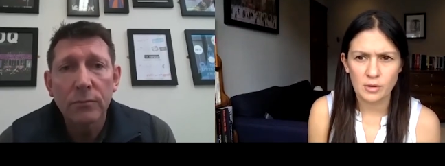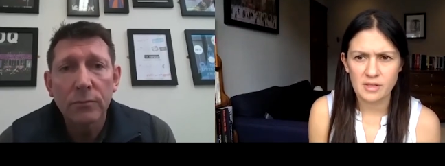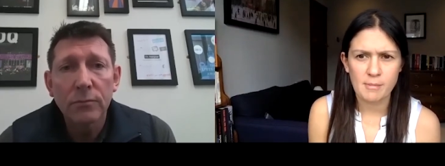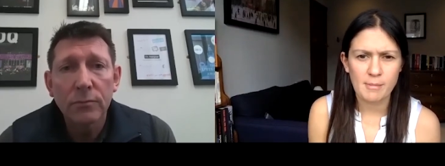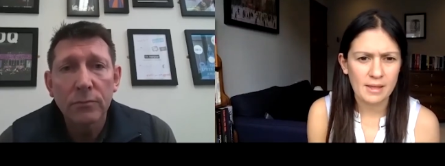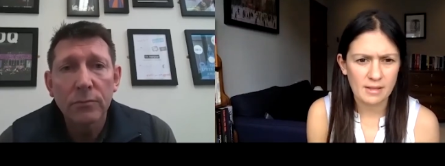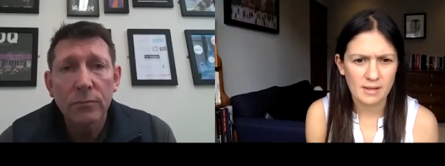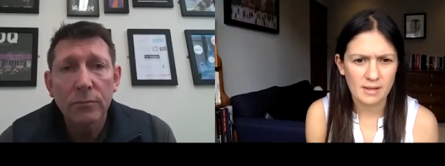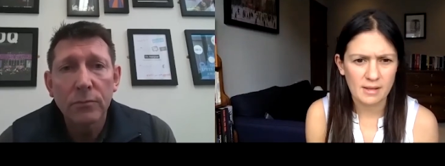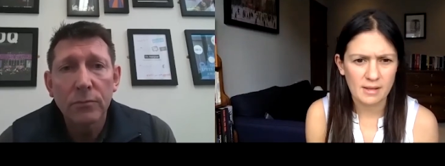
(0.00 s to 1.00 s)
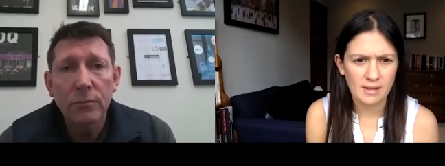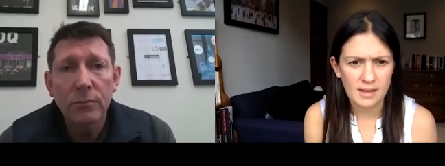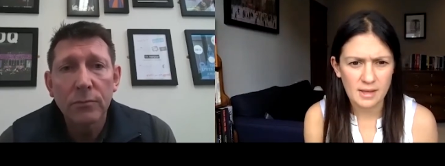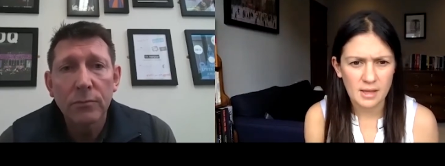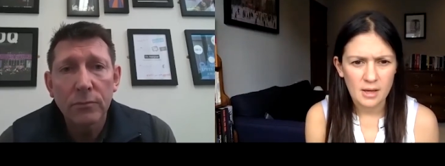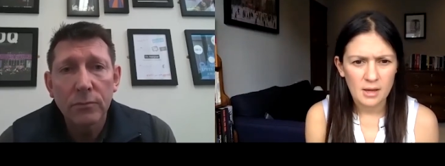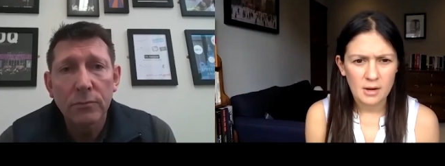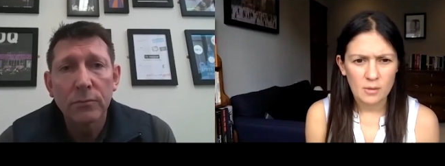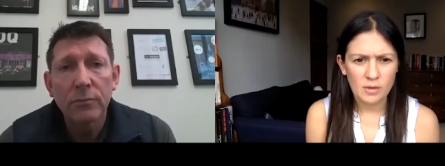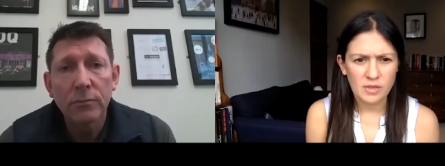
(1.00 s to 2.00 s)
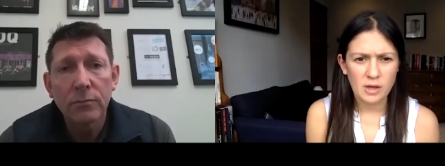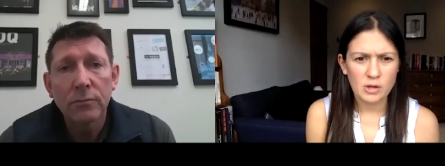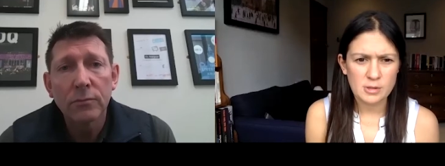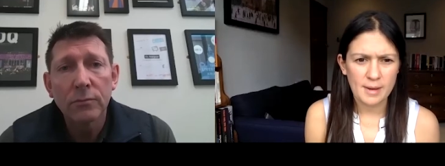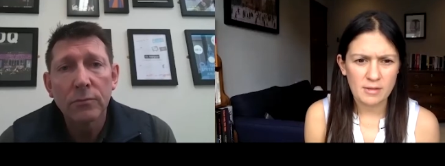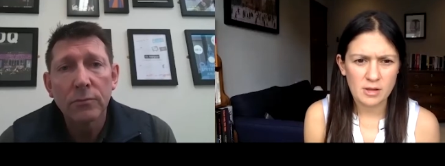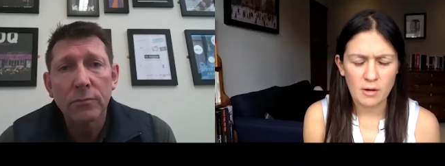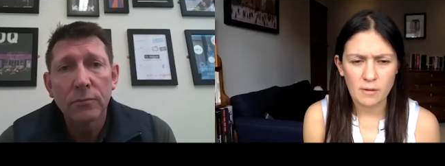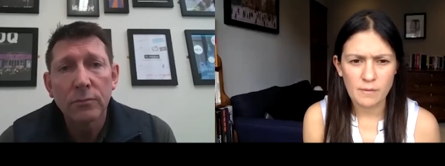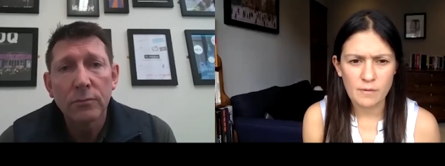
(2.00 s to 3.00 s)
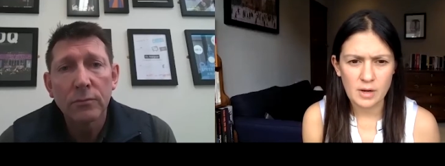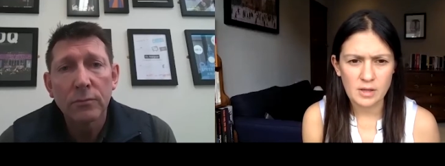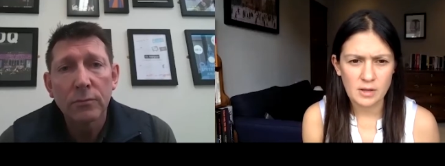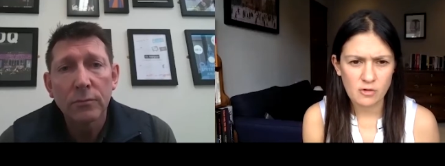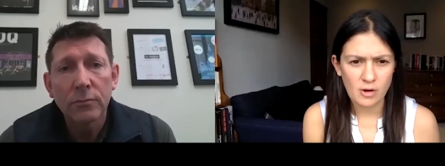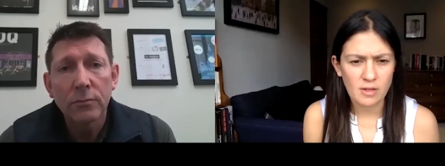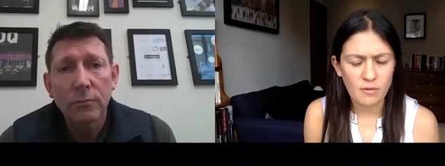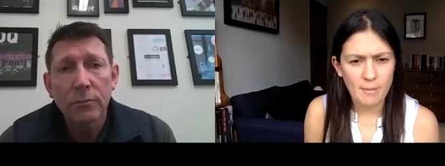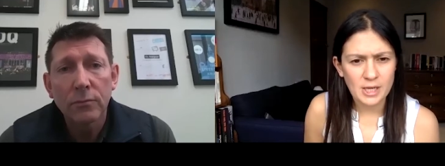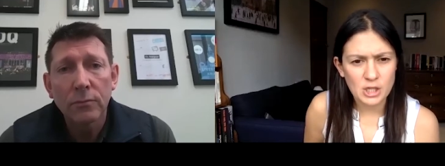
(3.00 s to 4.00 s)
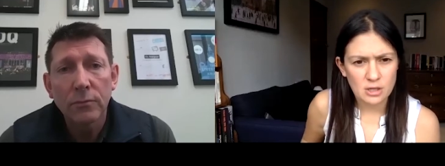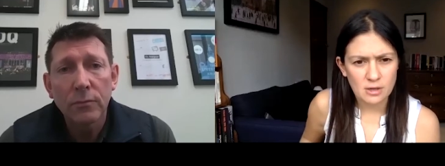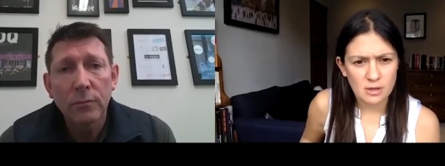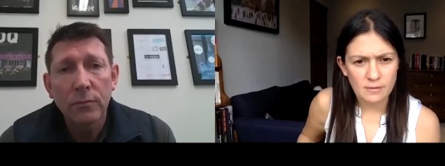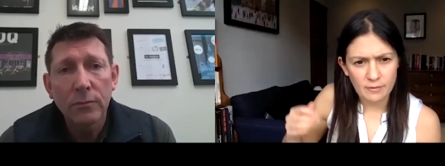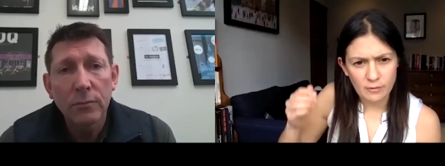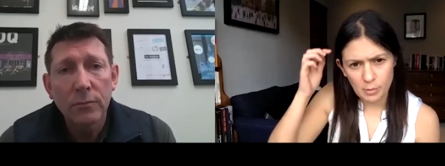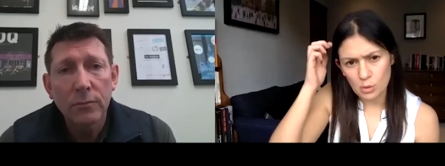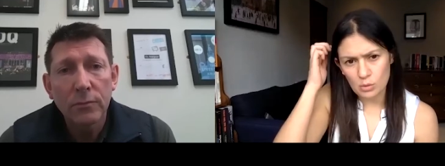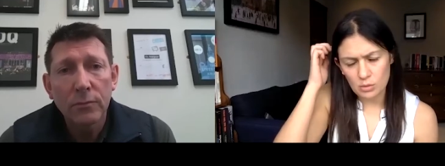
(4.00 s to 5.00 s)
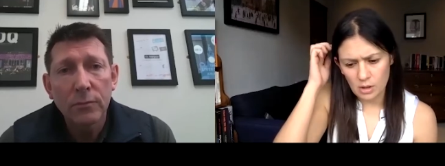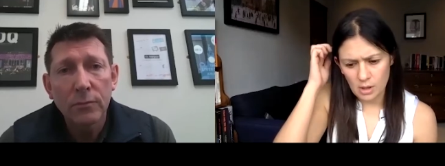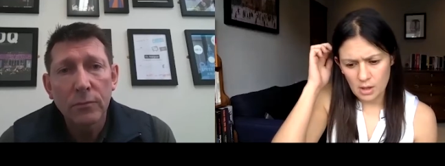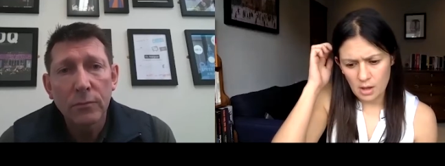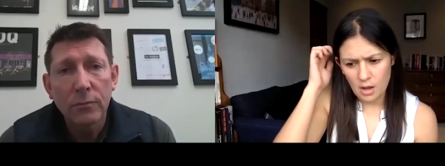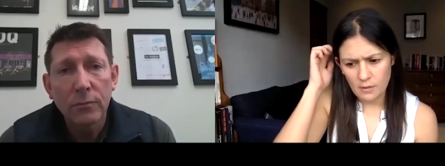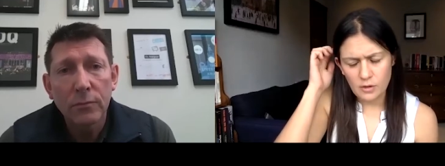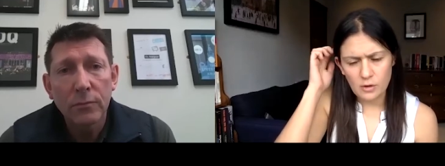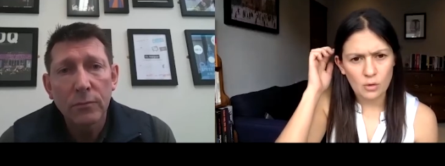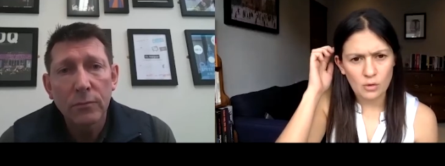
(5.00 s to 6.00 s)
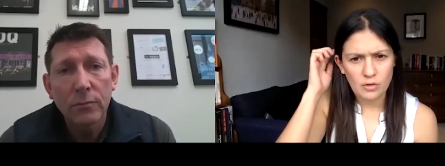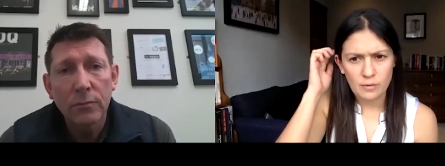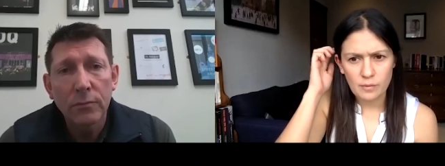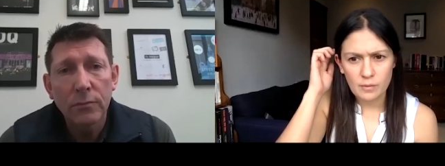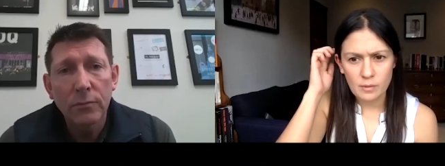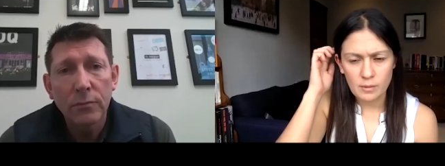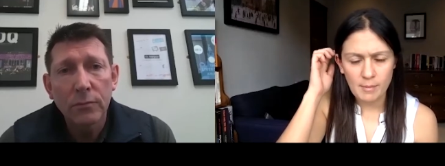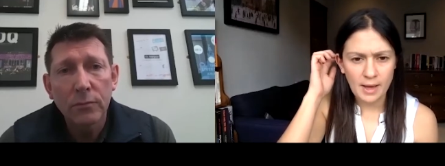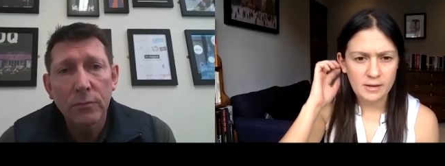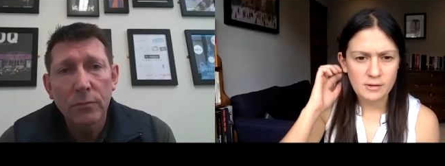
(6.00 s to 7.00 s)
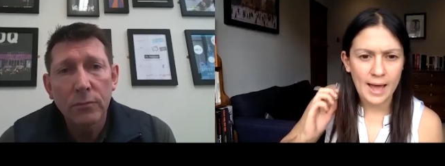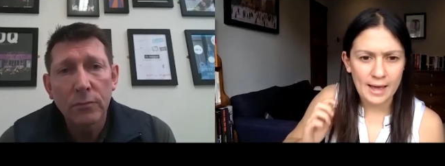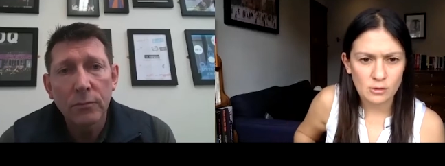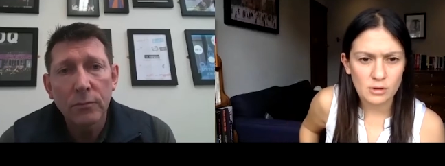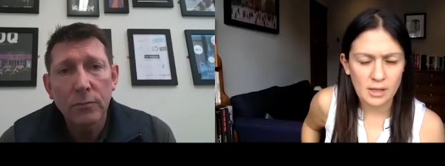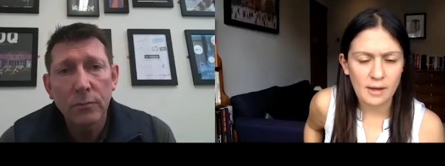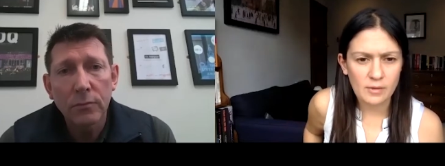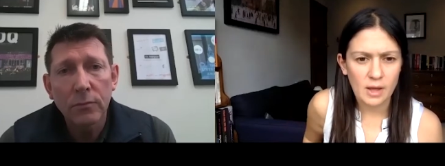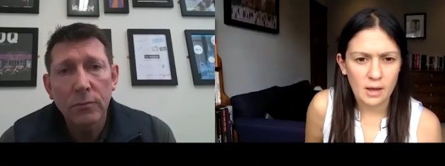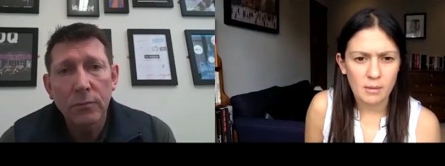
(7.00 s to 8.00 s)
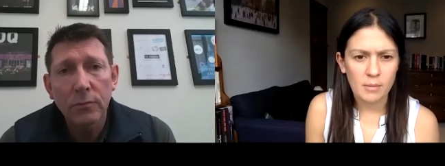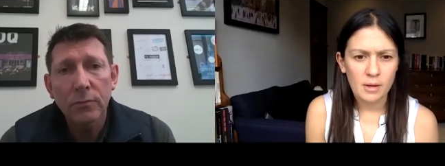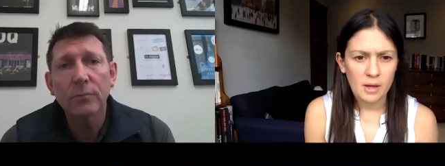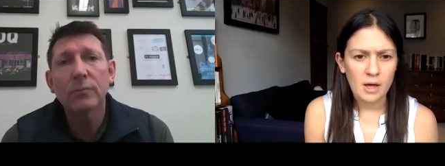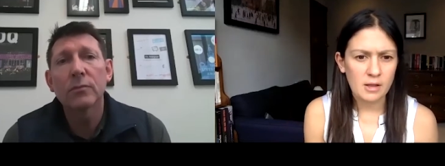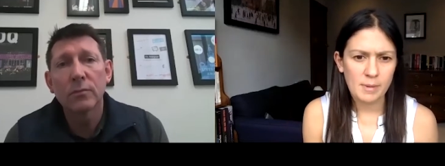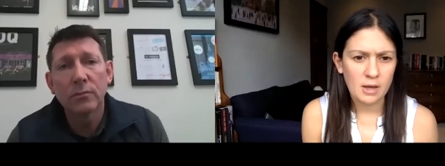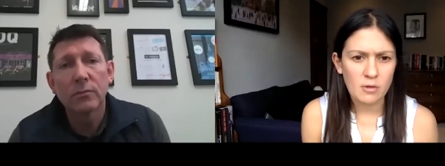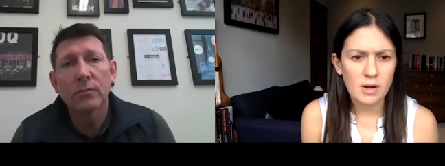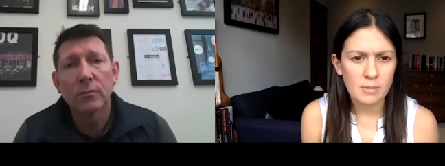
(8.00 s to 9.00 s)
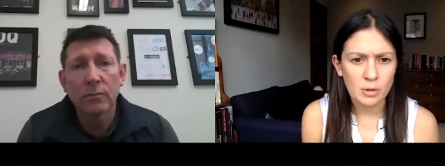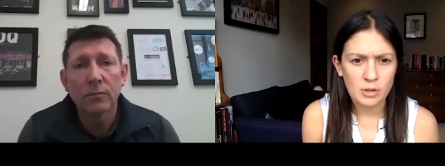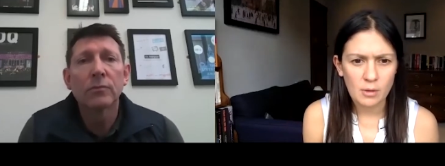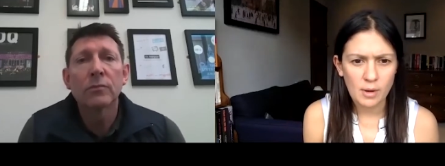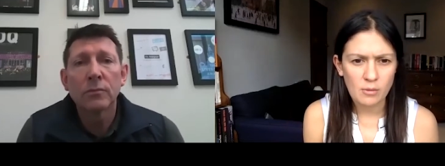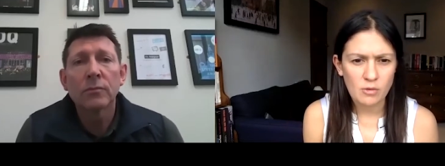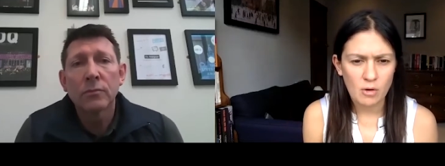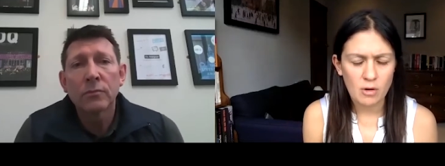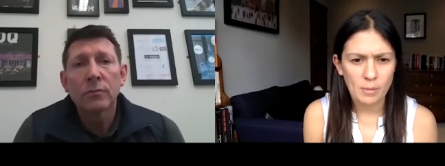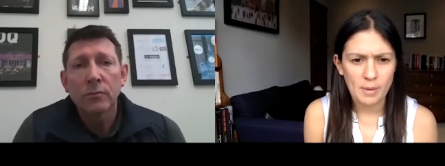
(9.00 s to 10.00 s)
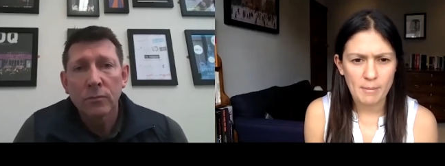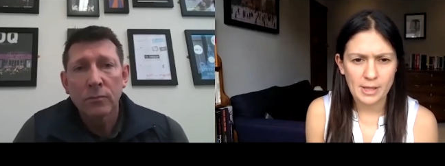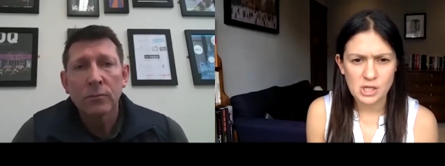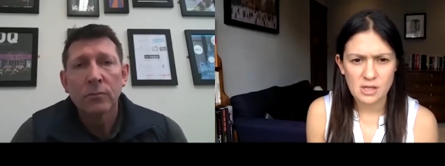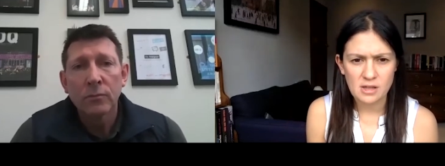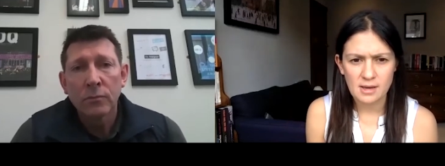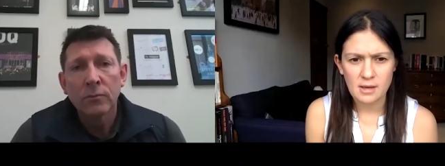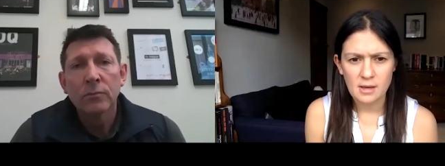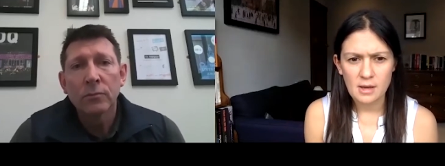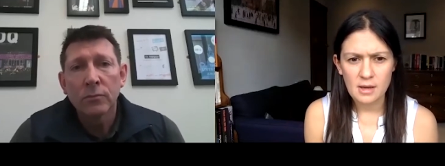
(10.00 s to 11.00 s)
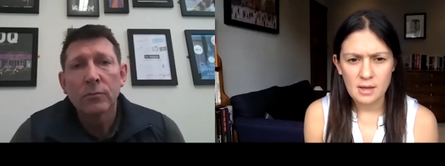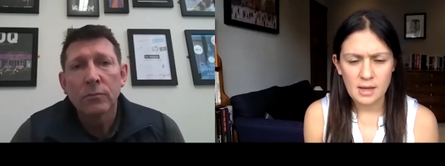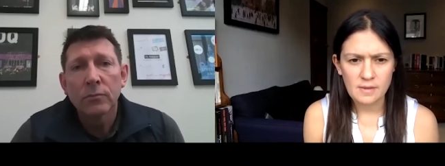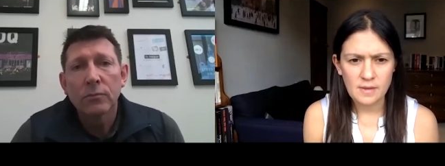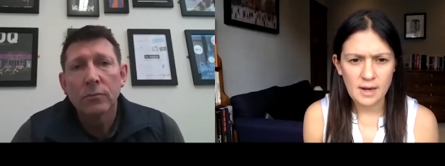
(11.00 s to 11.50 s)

Speaker 1: is an amazing city with huge amounts going for it. The transformation of Liverpool over the course of my ad- adult lifetime has been incredible. You know, when I was growing up in Manchester in the